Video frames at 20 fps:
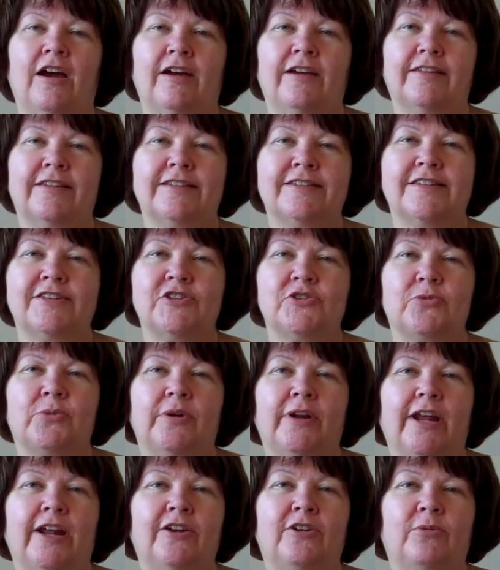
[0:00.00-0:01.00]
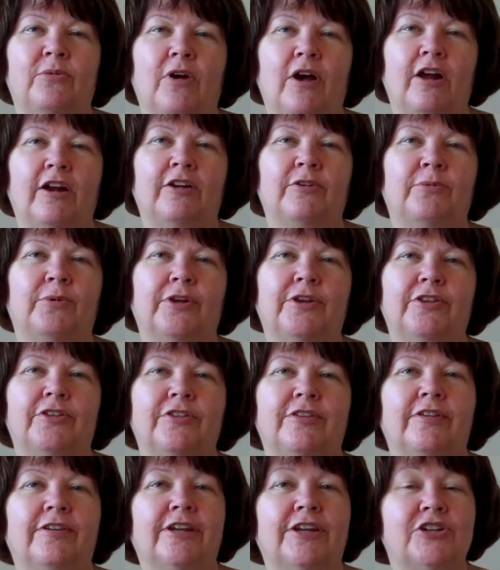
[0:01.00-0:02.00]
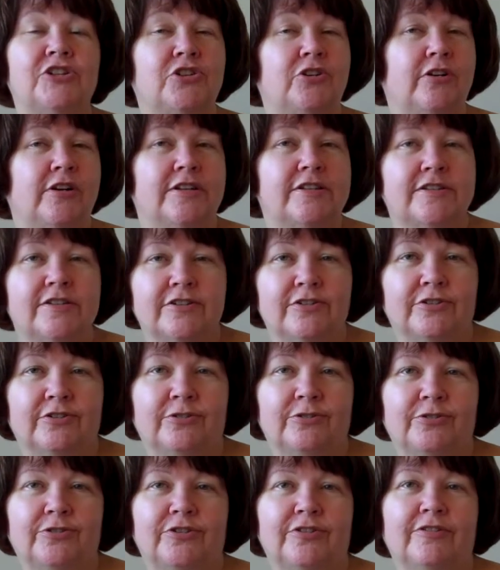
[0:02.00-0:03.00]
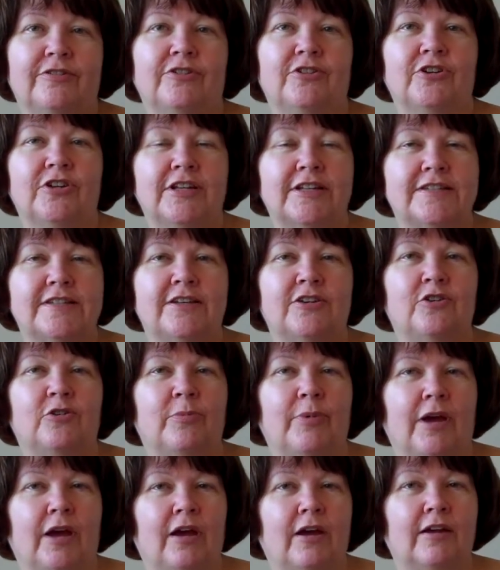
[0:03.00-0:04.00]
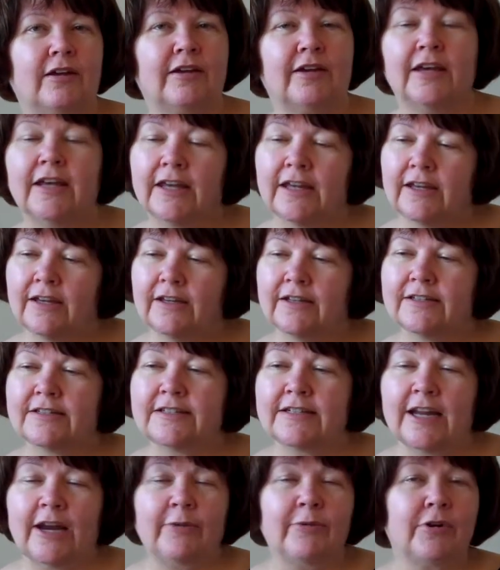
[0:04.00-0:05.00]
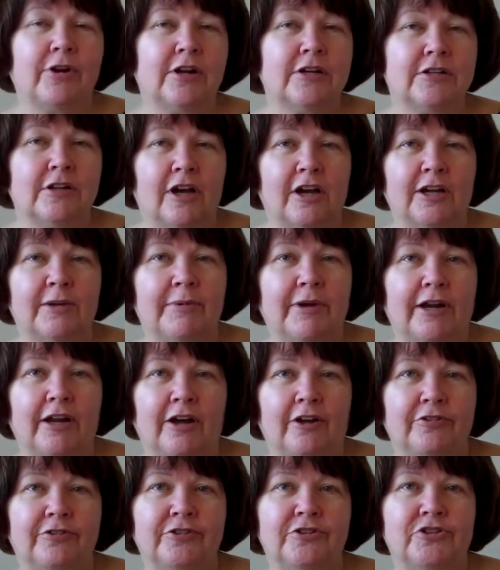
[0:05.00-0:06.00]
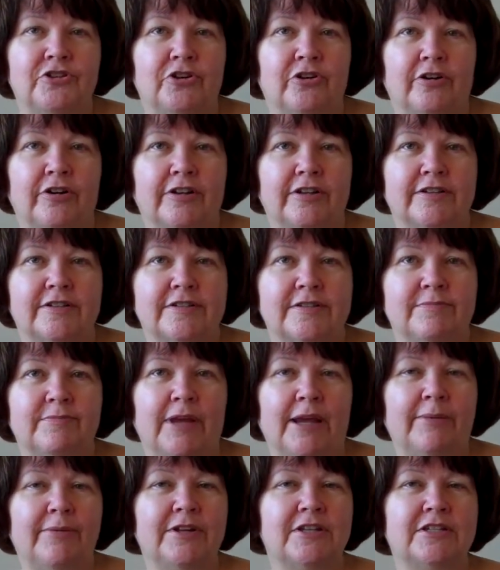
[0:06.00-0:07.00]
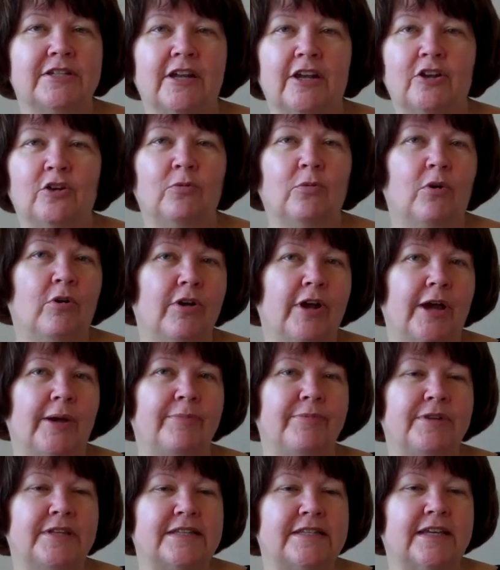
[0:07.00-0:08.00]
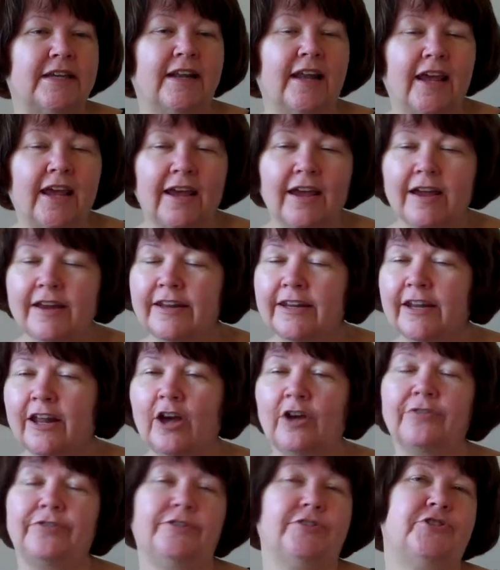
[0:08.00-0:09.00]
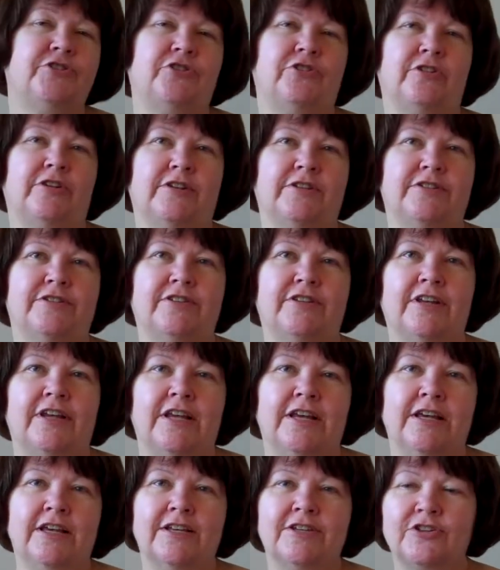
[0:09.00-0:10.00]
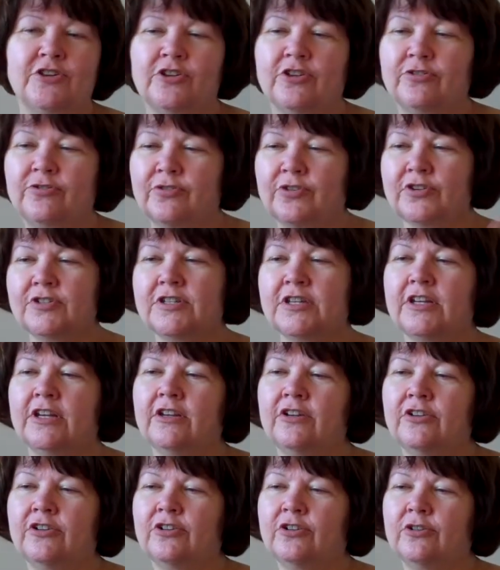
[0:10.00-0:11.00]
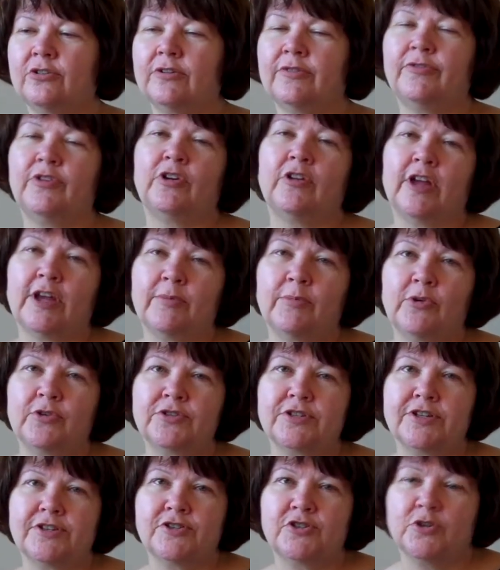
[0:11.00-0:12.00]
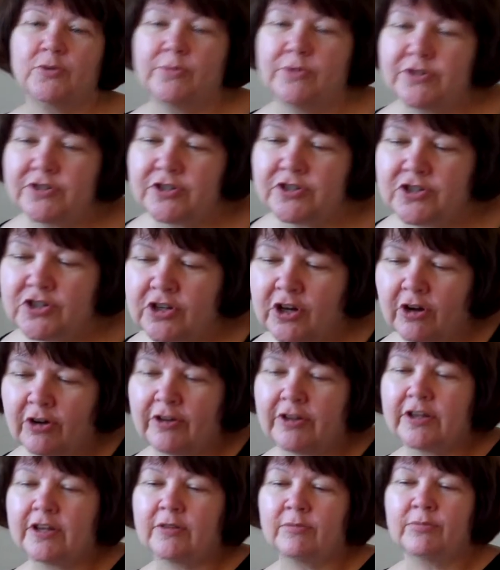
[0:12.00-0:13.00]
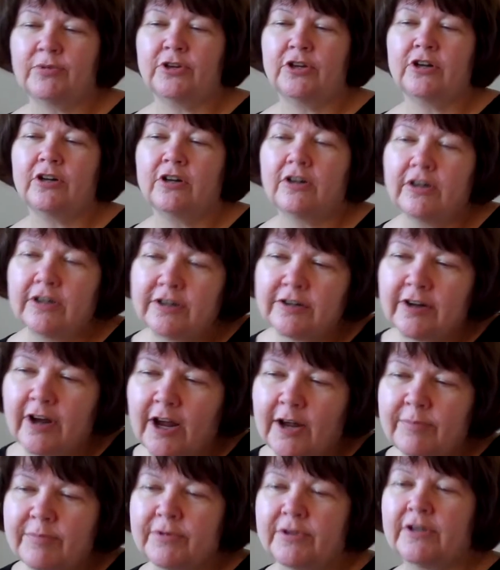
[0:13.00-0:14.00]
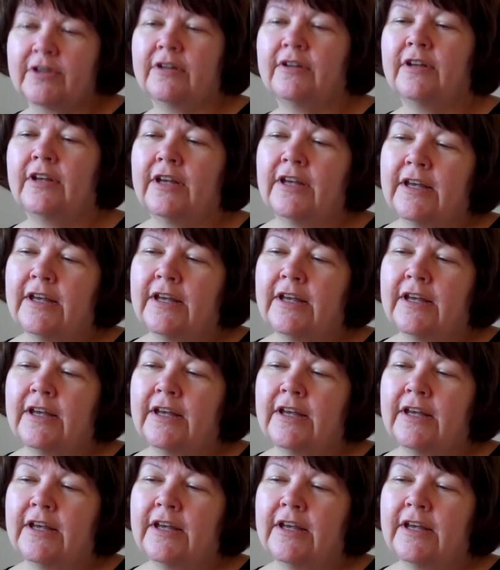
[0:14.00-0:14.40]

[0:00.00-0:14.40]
Hi, this is Renee Darata with Insurance News. Good to see you back. Today we're going to talk about health insurance. Maybe today you woke up and said, hey, I need health insurance. So the first thing you do, if you're like most consumers, is you go to the computer and you type in